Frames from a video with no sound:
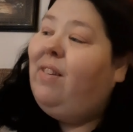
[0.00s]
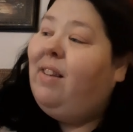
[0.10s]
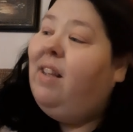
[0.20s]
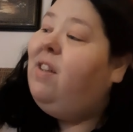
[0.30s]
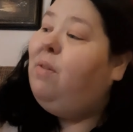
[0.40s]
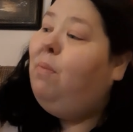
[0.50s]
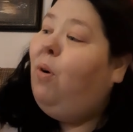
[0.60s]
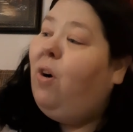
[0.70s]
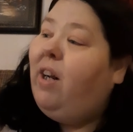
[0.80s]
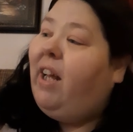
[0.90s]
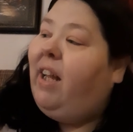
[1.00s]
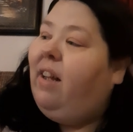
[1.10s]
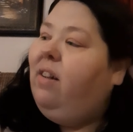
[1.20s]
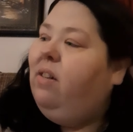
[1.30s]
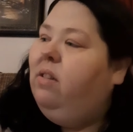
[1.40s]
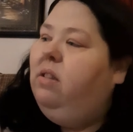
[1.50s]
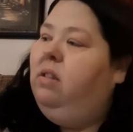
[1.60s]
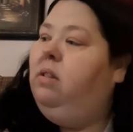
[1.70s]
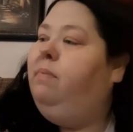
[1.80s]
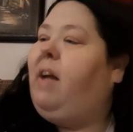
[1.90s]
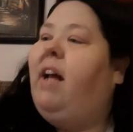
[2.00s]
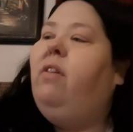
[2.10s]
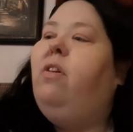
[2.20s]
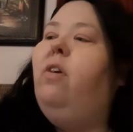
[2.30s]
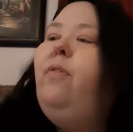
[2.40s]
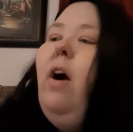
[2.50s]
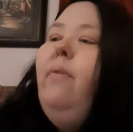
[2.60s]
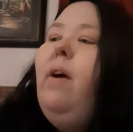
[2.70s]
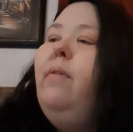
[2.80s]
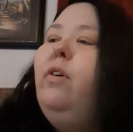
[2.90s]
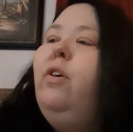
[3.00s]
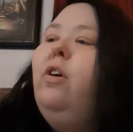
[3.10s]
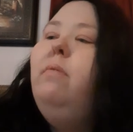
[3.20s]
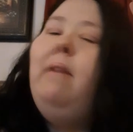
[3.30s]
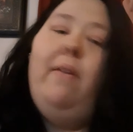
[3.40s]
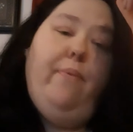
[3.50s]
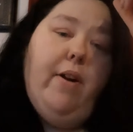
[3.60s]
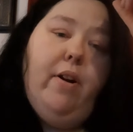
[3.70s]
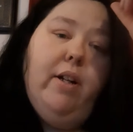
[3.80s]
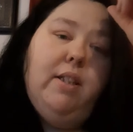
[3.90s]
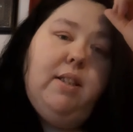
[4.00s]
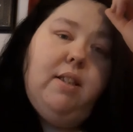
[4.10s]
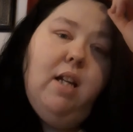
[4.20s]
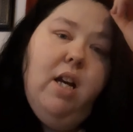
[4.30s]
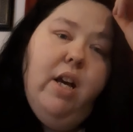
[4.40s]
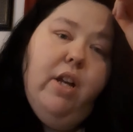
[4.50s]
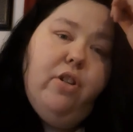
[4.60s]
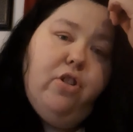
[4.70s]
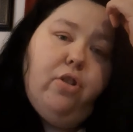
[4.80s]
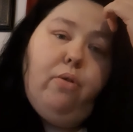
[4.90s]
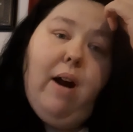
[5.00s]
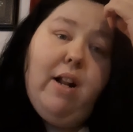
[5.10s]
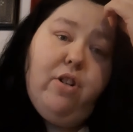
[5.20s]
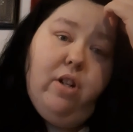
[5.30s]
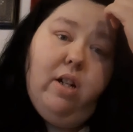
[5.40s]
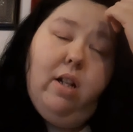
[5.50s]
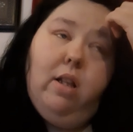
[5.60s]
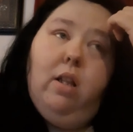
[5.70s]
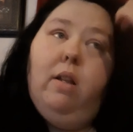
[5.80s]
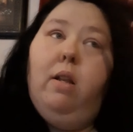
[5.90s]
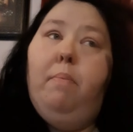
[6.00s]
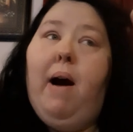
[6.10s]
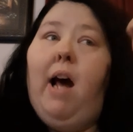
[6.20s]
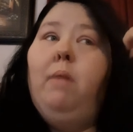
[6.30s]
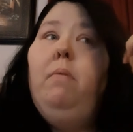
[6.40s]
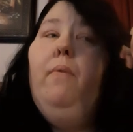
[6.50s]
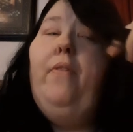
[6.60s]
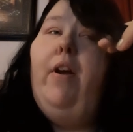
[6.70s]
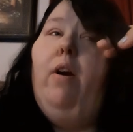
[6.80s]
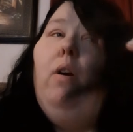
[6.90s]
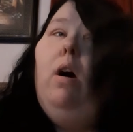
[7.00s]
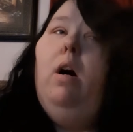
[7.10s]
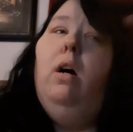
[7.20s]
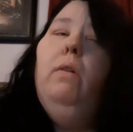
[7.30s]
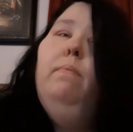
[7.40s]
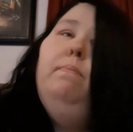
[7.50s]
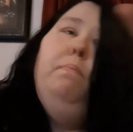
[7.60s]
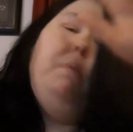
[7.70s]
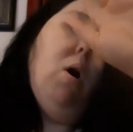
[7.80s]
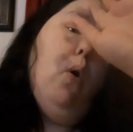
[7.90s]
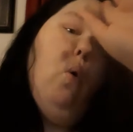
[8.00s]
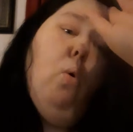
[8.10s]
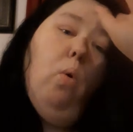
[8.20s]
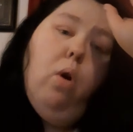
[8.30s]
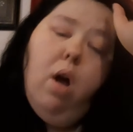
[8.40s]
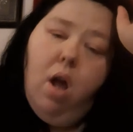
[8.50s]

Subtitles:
this morning, I don't know if y'all have ever heard my ferrets scratching the bottom of their bowl.